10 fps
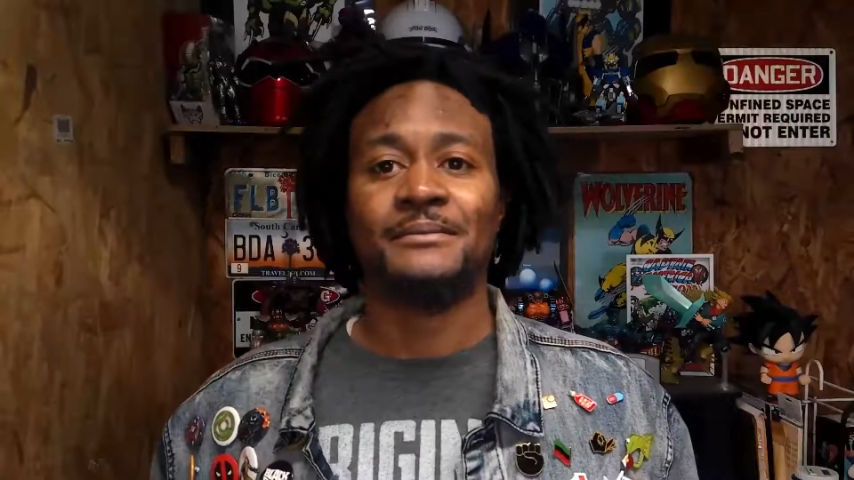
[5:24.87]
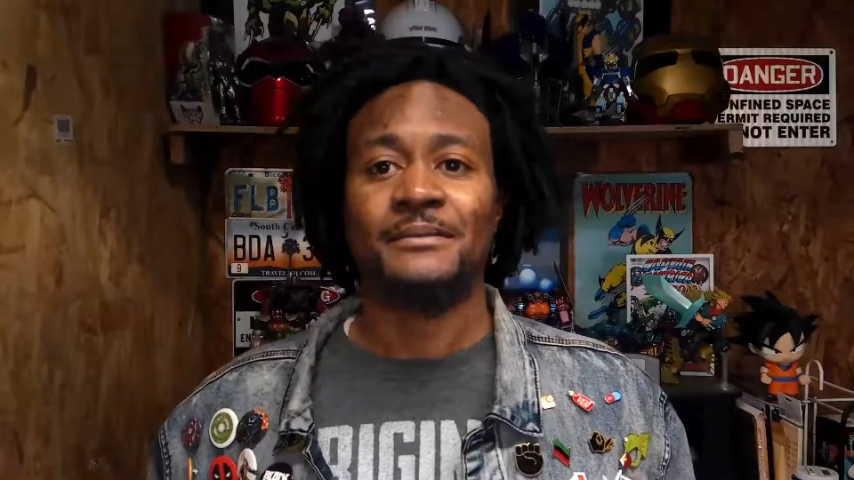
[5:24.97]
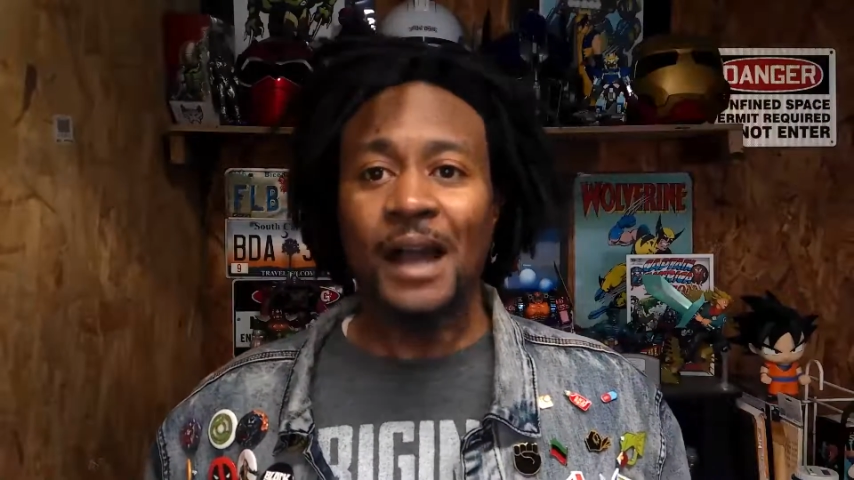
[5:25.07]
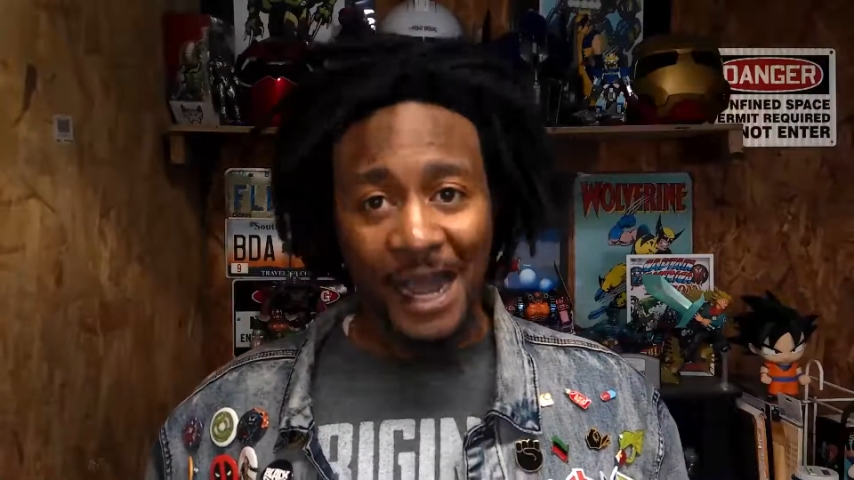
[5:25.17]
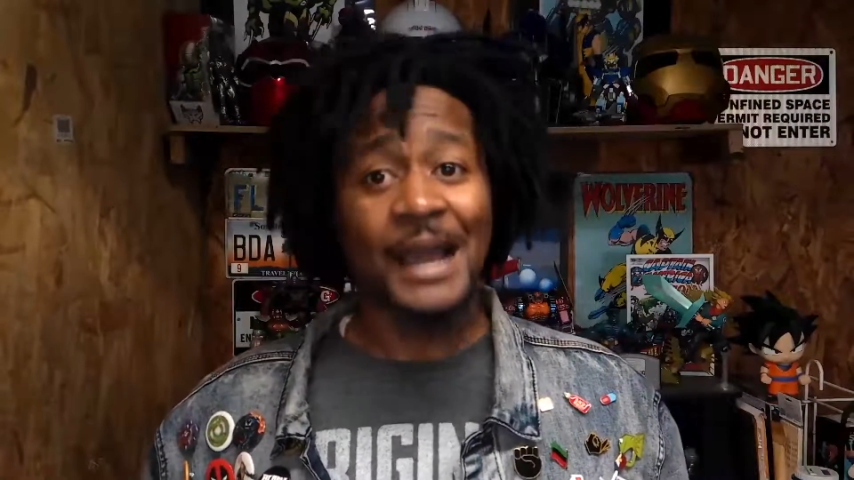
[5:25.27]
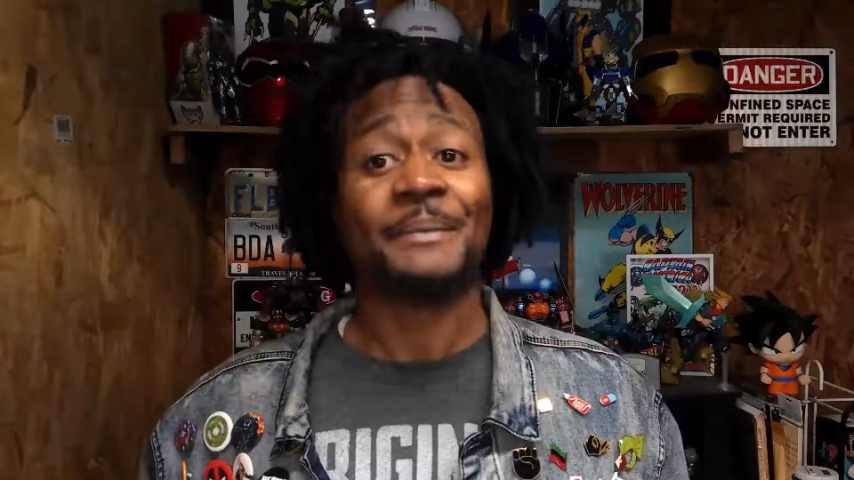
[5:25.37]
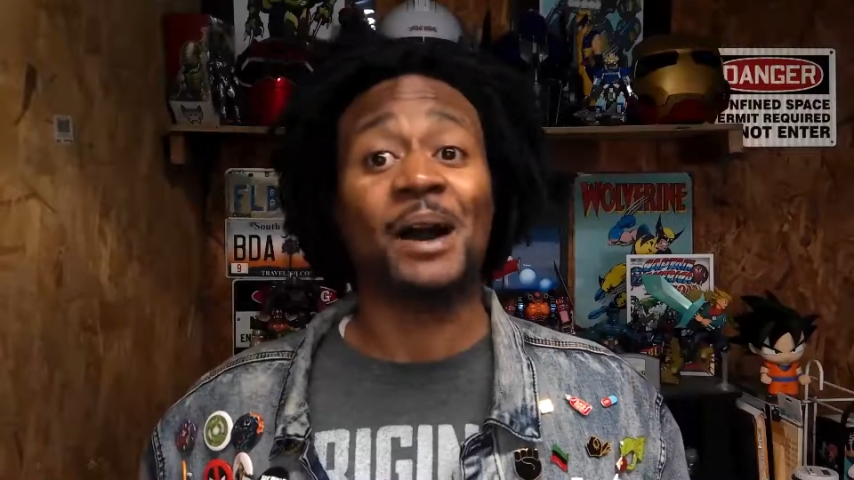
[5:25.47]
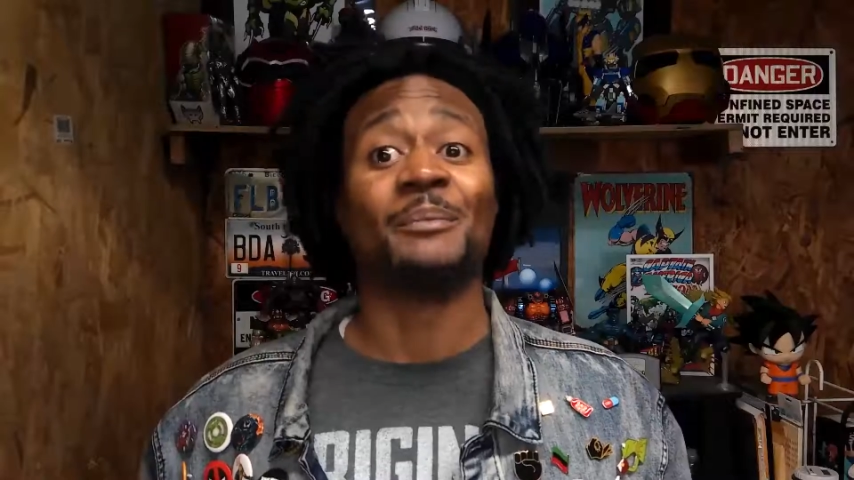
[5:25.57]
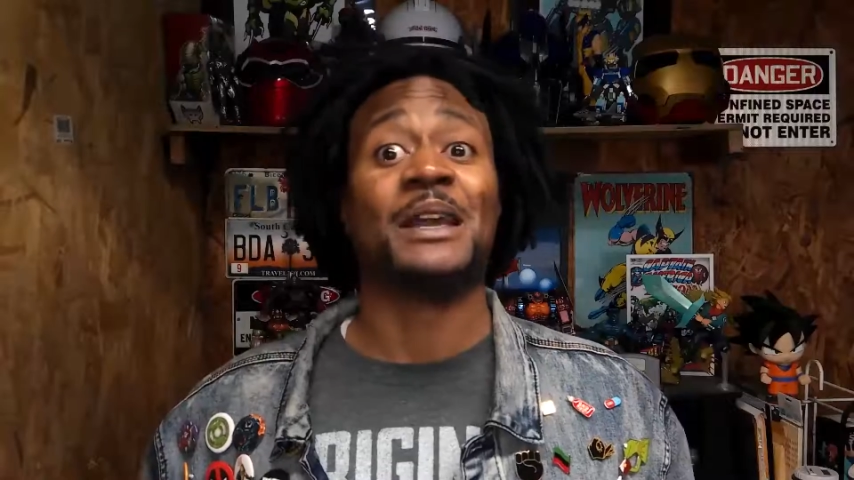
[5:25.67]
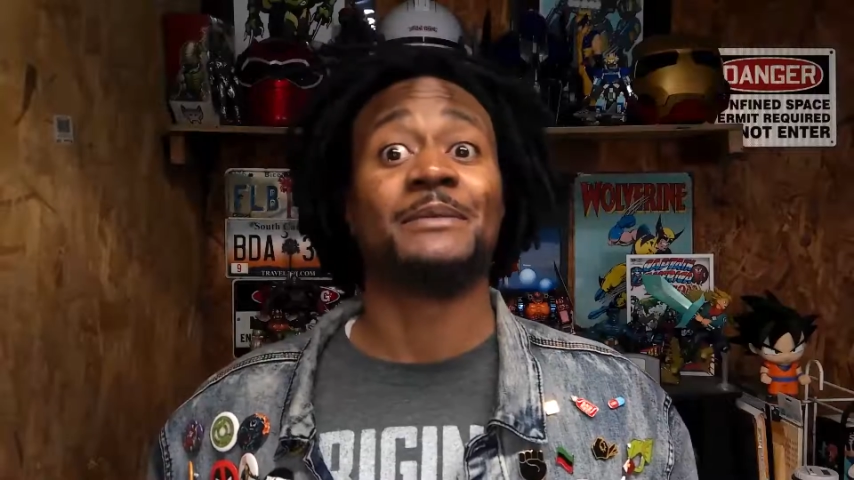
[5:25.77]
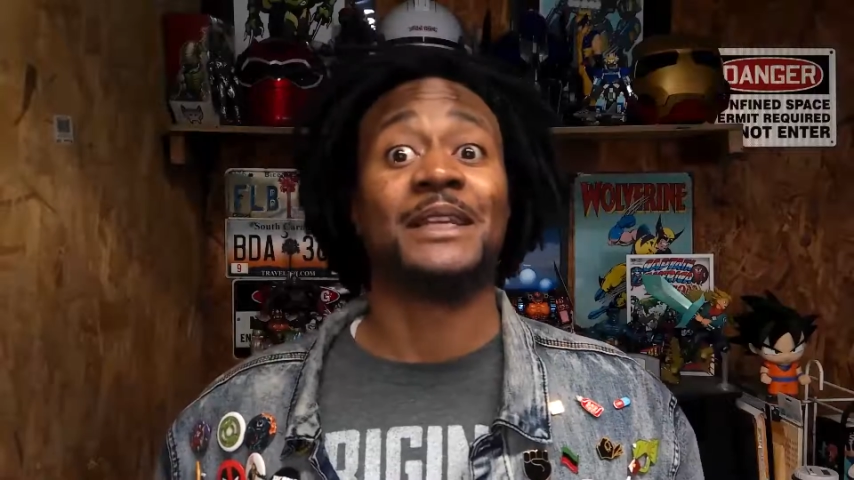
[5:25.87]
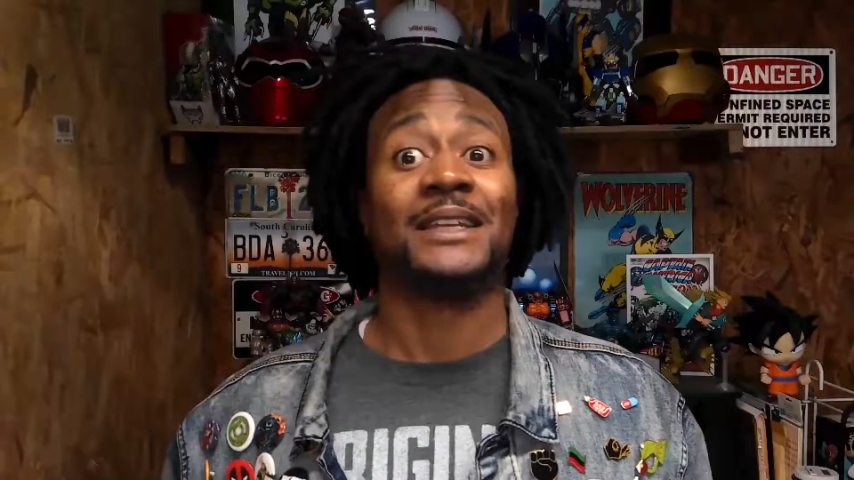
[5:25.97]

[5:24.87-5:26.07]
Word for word: I'm out, baby.